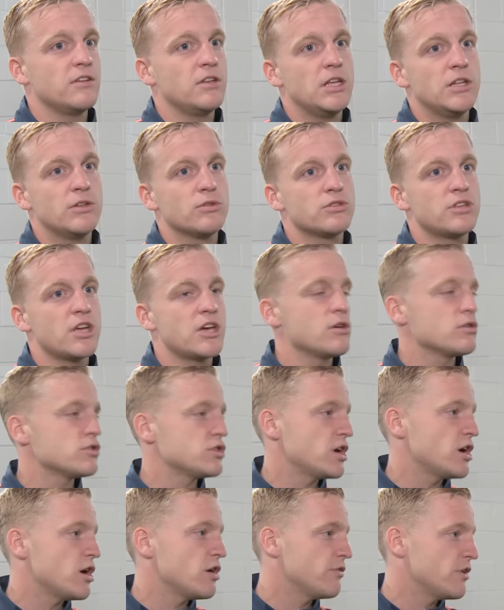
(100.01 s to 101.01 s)
you need to stay
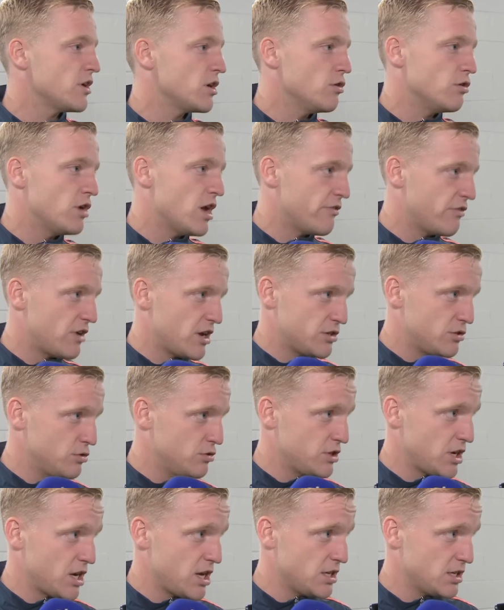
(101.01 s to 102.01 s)
yourself, and you never have to
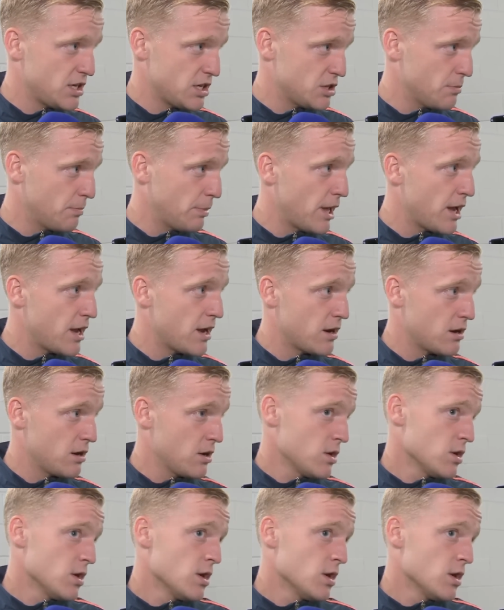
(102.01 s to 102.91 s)
change as a player.